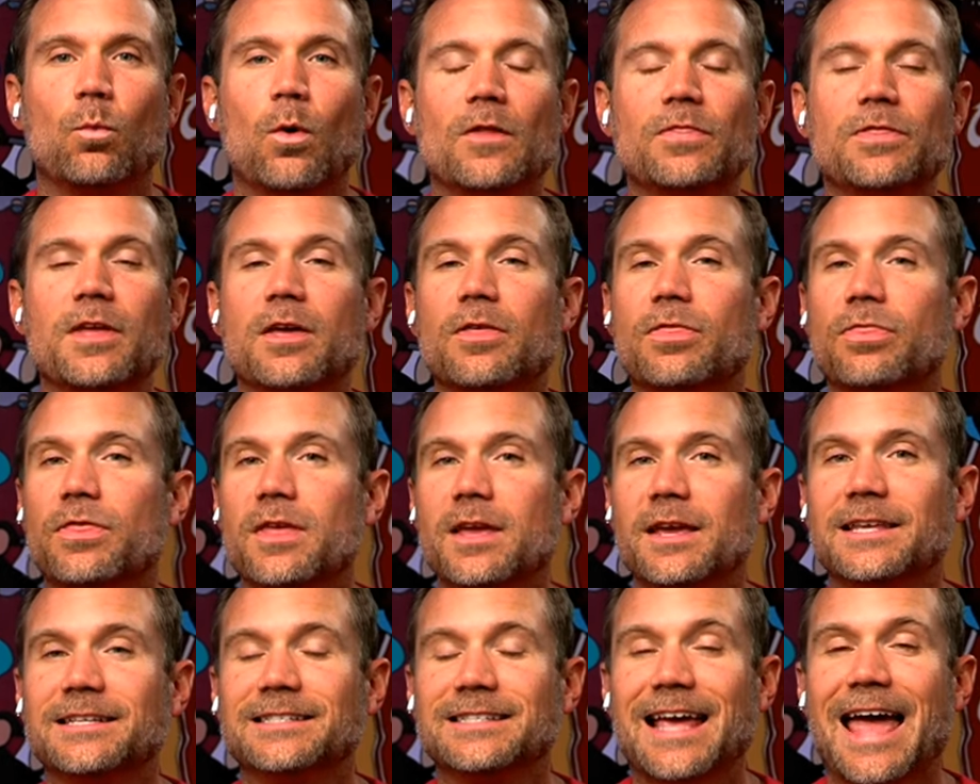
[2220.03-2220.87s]
what they
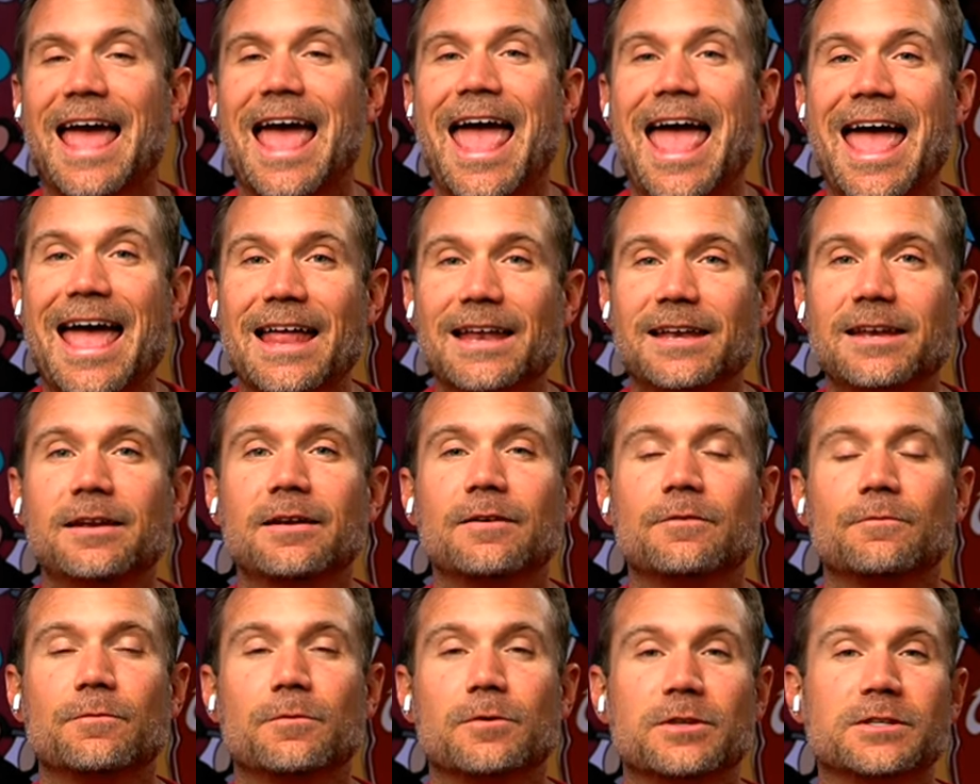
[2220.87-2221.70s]
think is ahead
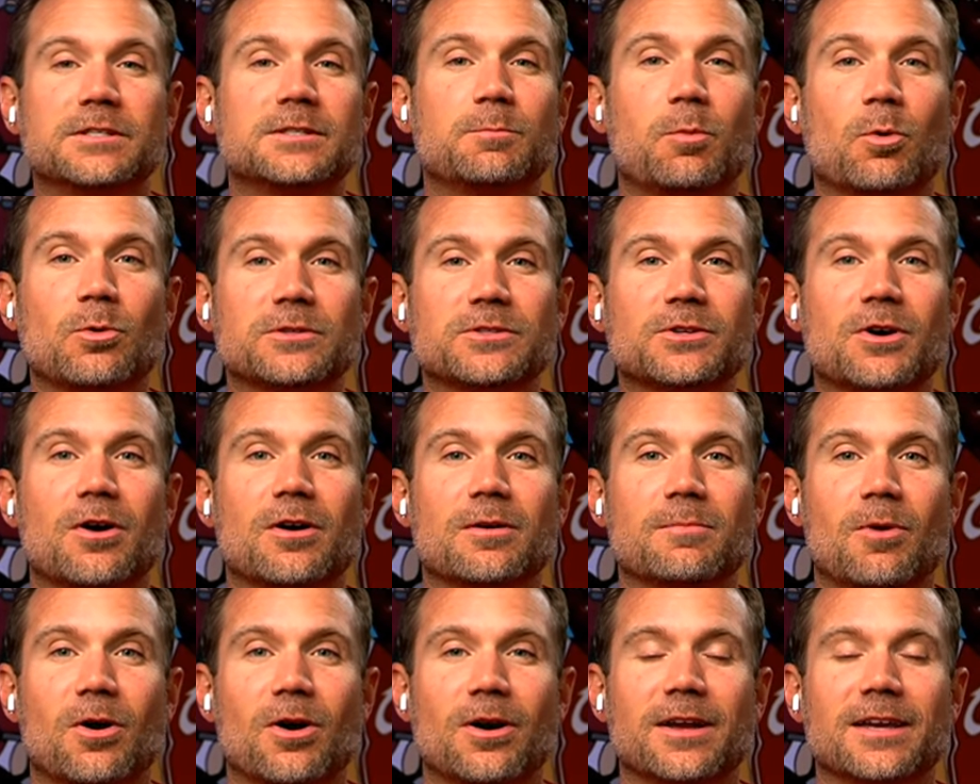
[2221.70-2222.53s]
for the sports
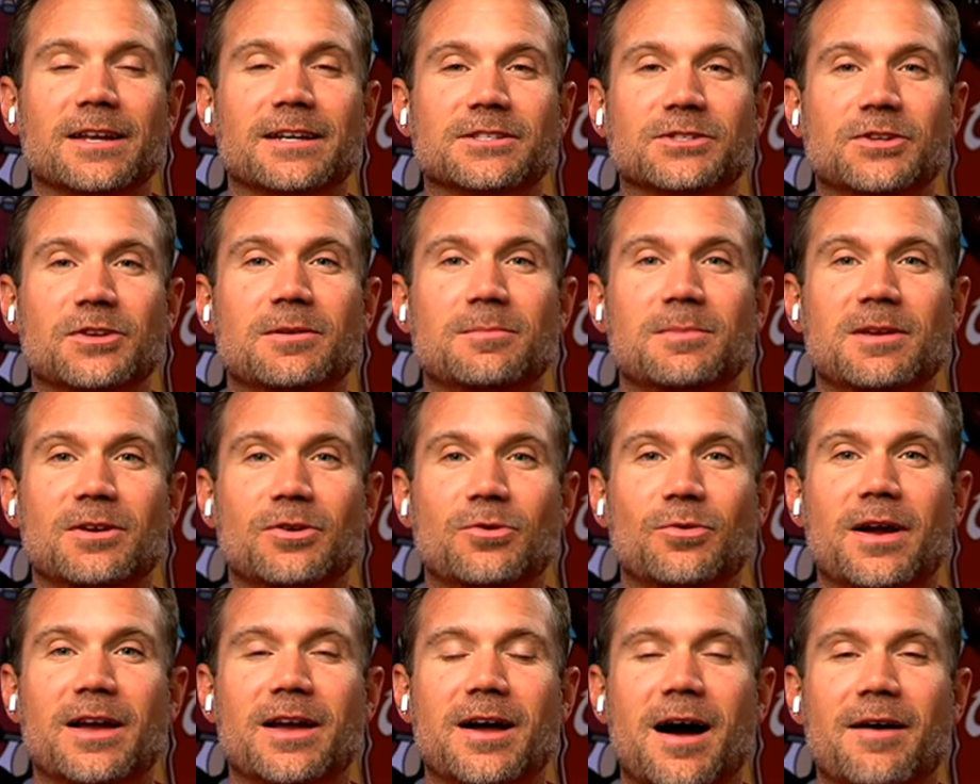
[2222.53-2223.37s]
card market. It's gonna be a
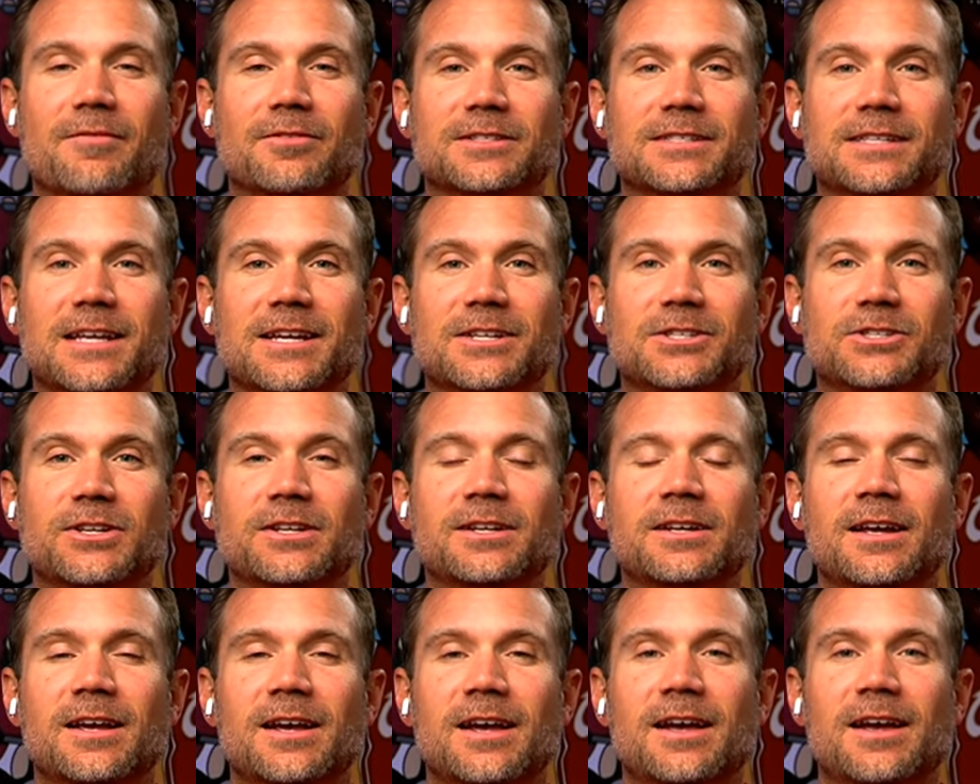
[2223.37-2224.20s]
great
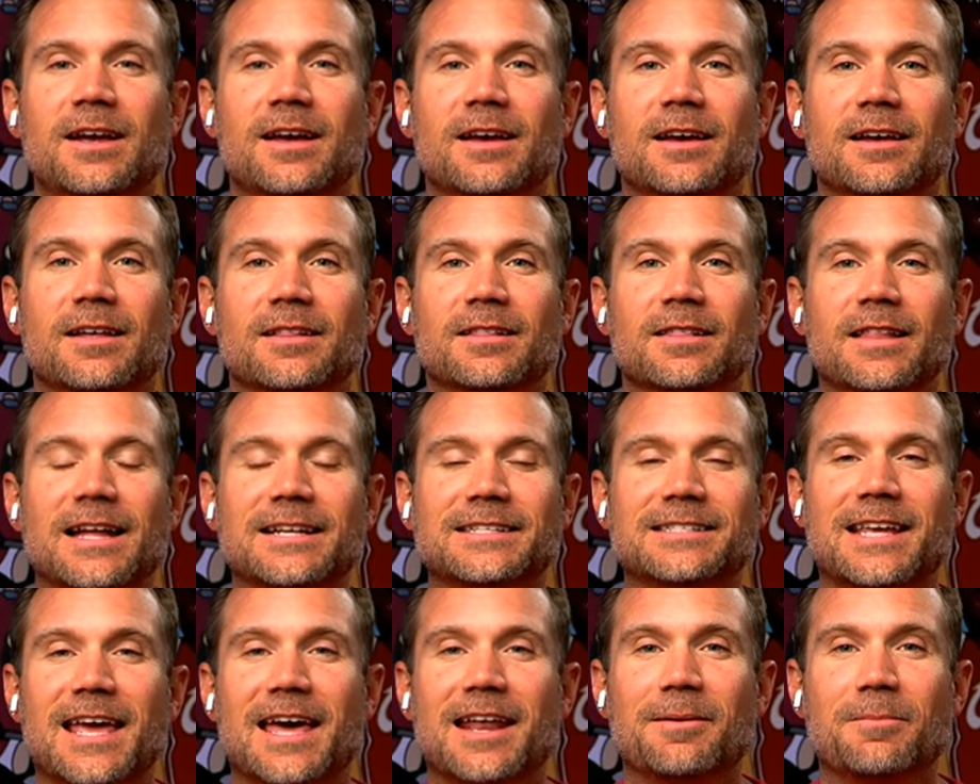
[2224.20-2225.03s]
conversation.
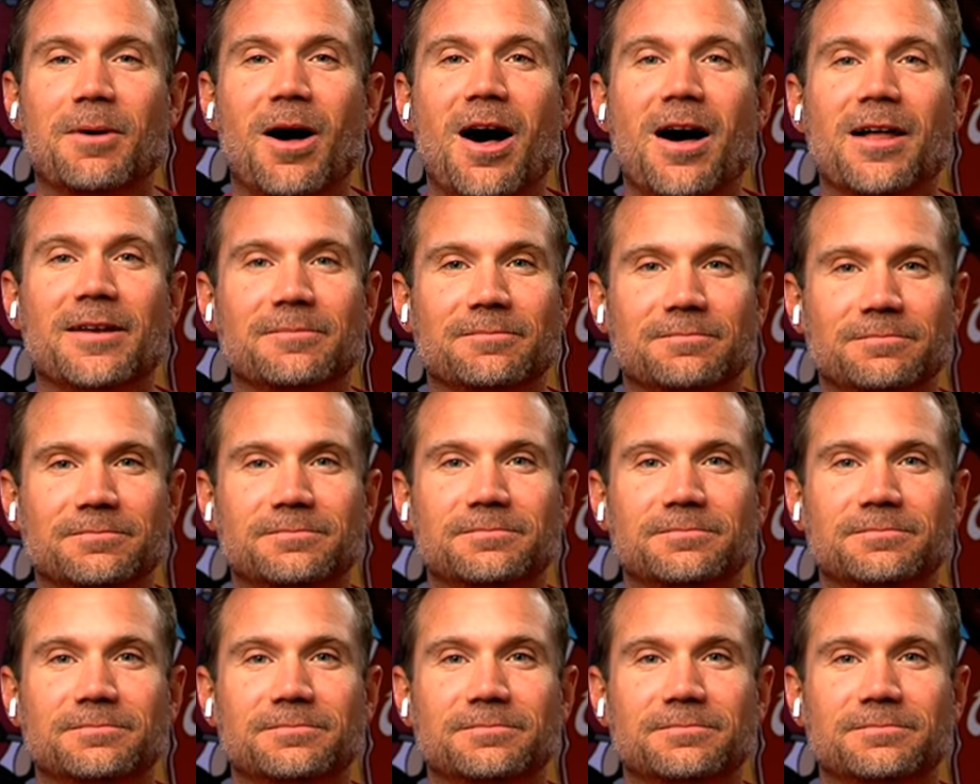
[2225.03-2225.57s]
Let's get them on.